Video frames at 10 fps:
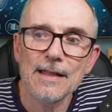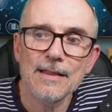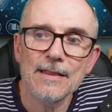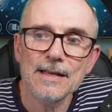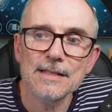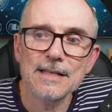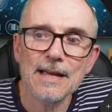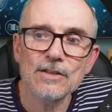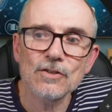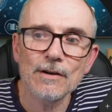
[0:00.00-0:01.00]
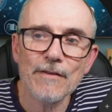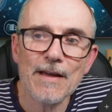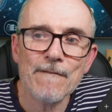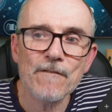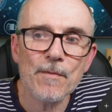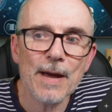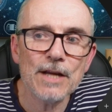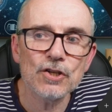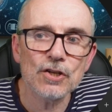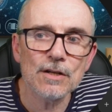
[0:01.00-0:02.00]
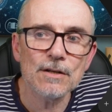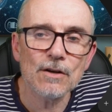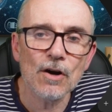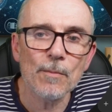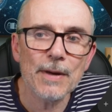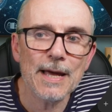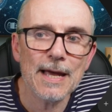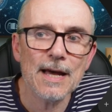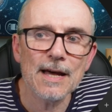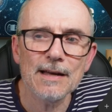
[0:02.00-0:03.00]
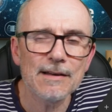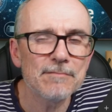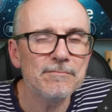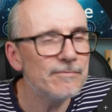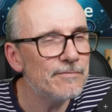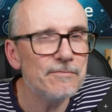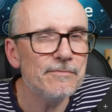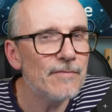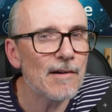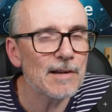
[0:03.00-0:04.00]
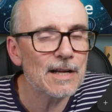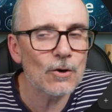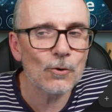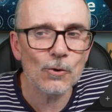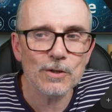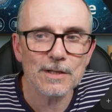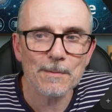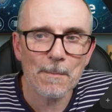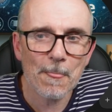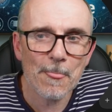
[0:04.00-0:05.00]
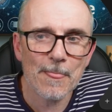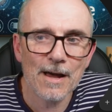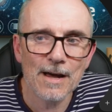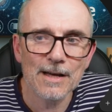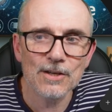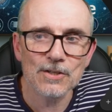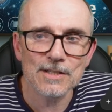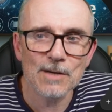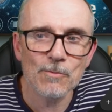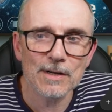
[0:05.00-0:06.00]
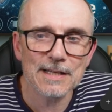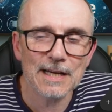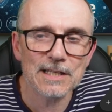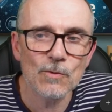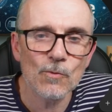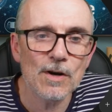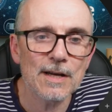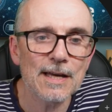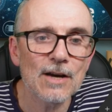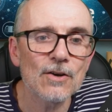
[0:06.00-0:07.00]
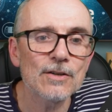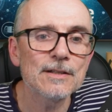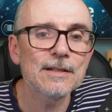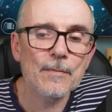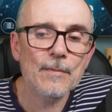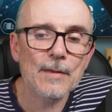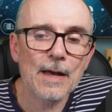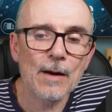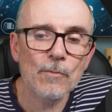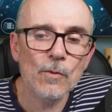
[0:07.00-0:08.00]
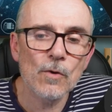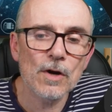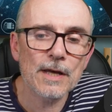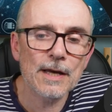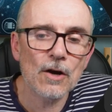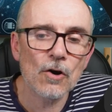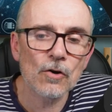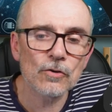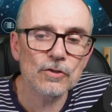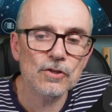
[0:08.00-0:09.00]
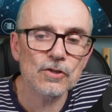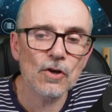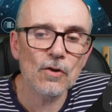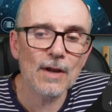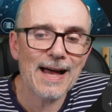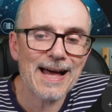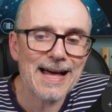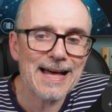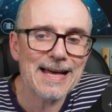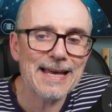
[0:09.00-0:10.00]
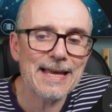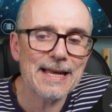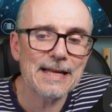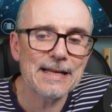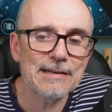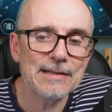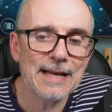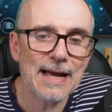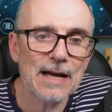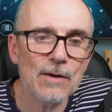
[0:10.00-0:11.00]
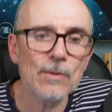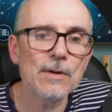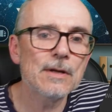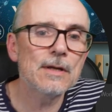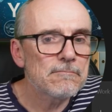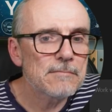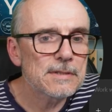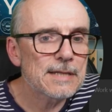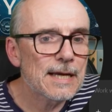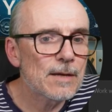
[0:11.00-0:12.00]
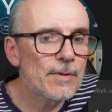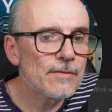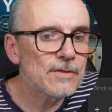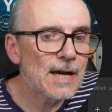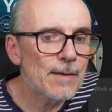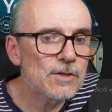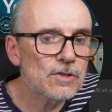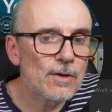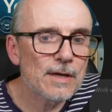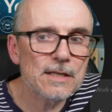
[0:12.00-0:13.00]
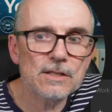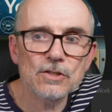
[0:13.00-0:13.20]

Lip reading: this sort of information up here. Very Claude. You can see what it's actually working on. And we're working on Sol High now. Taking a bit of time. It's doing its